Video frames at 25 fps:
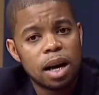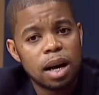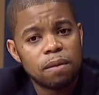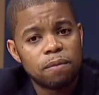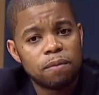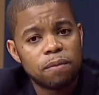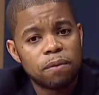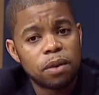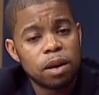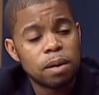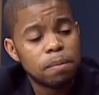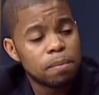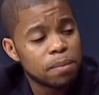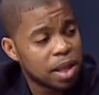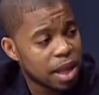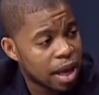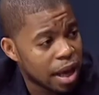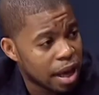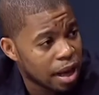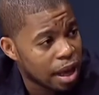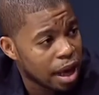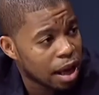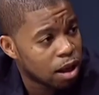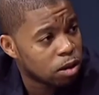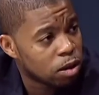From
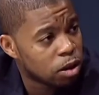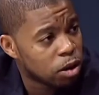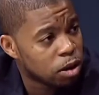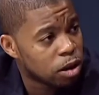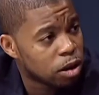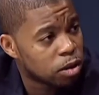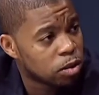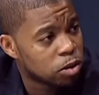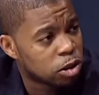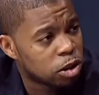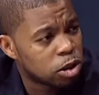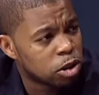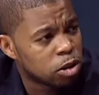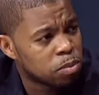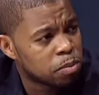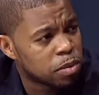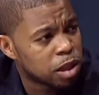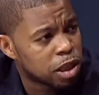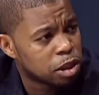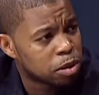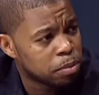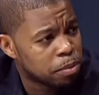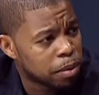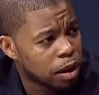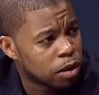that, I learned so
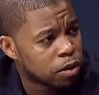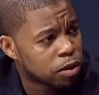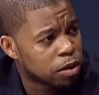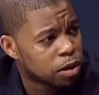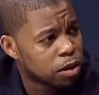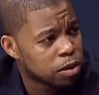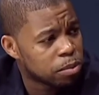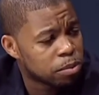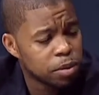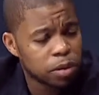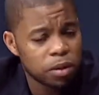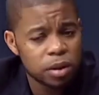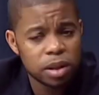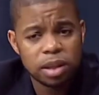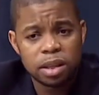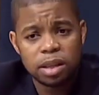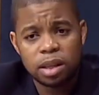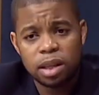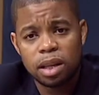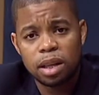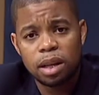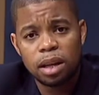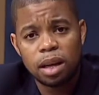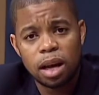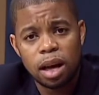much about the
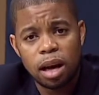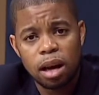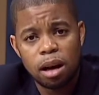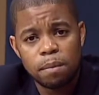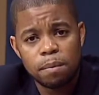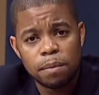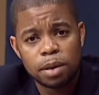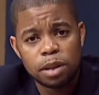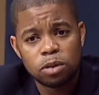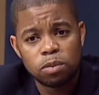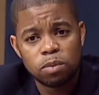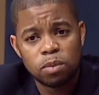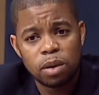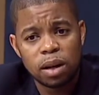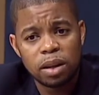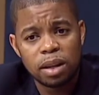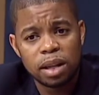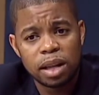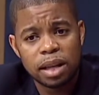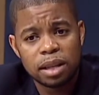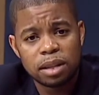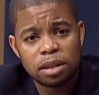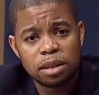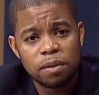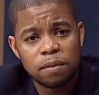community, as well
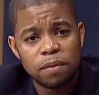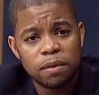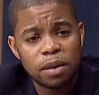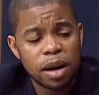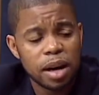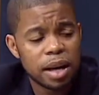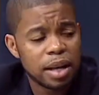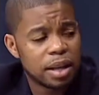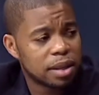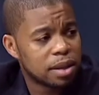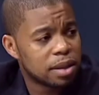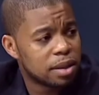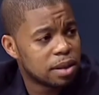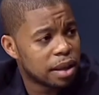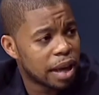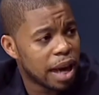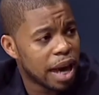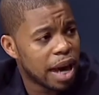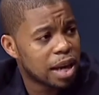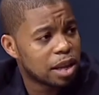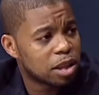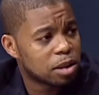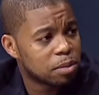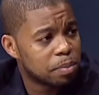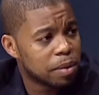as the various
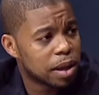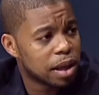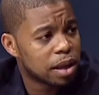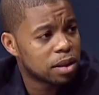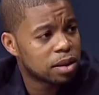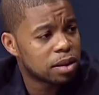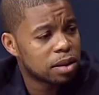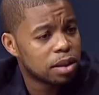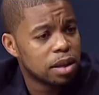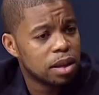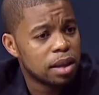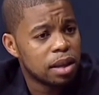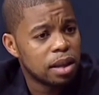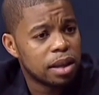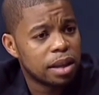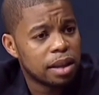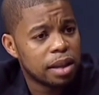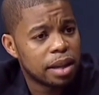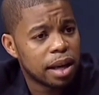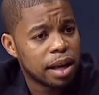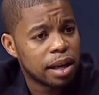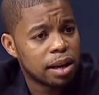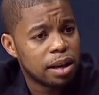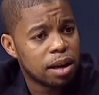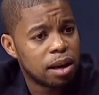aspects
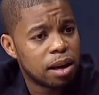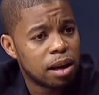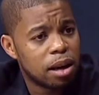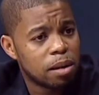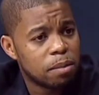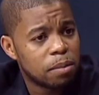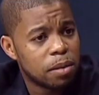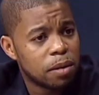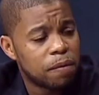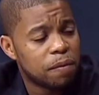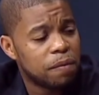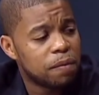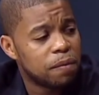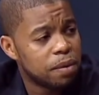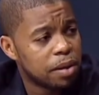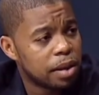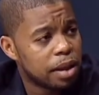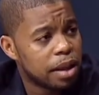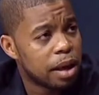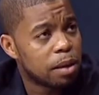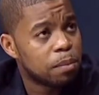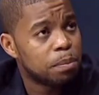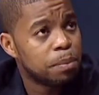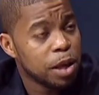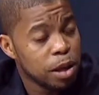that
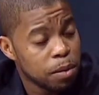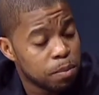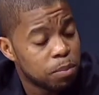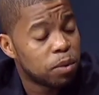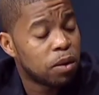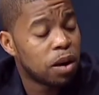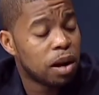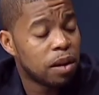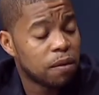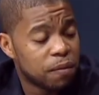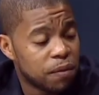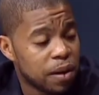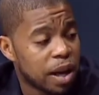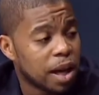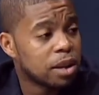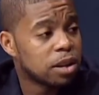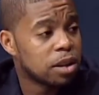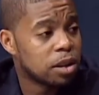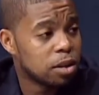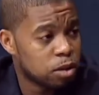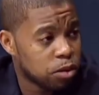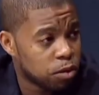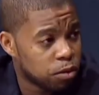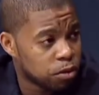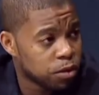people are
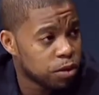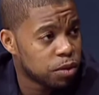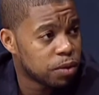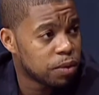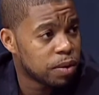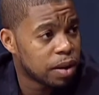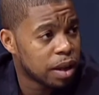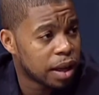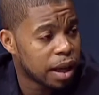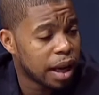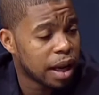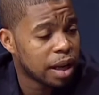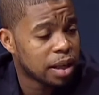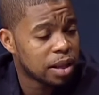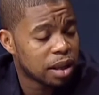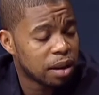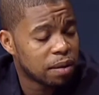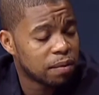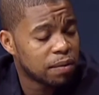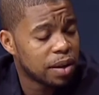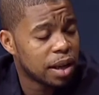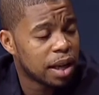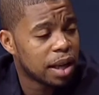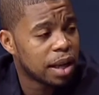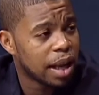affected through HIV
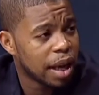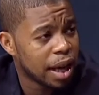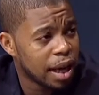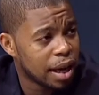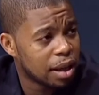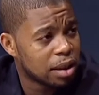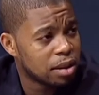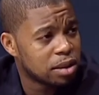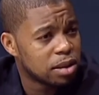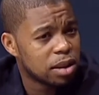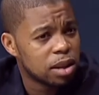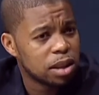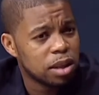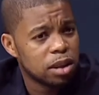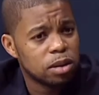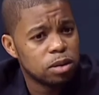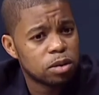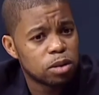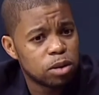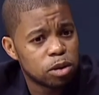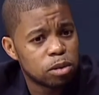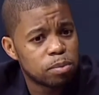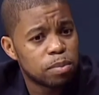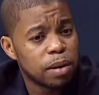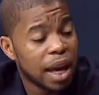and AIDS.
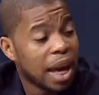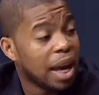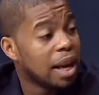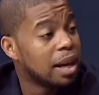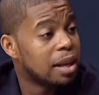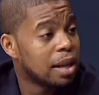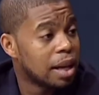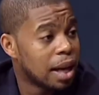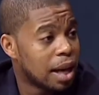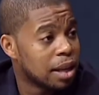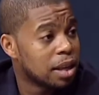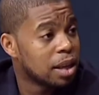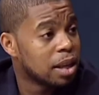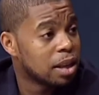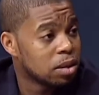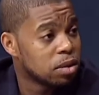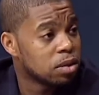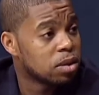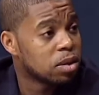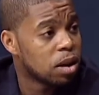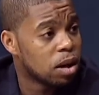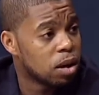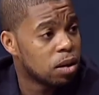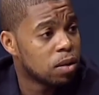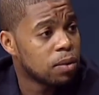So about 8-9 years
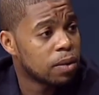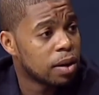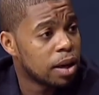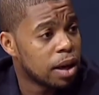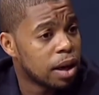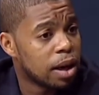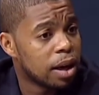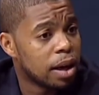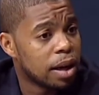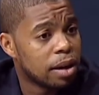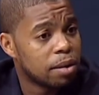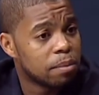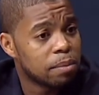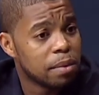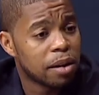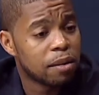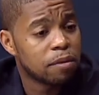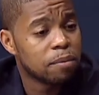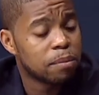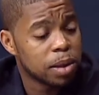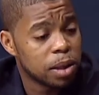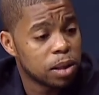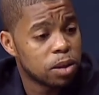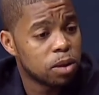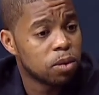ago, I've
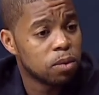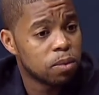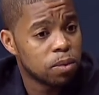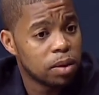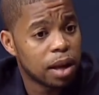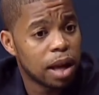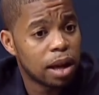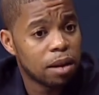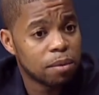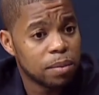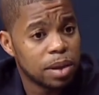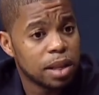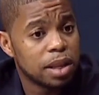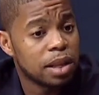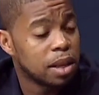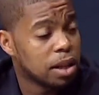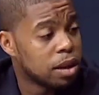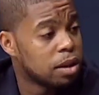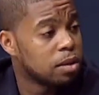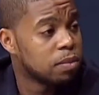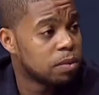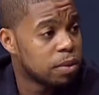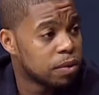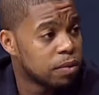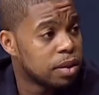been
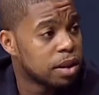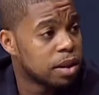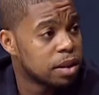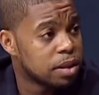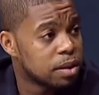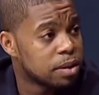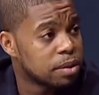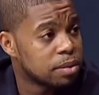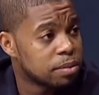dealing with this.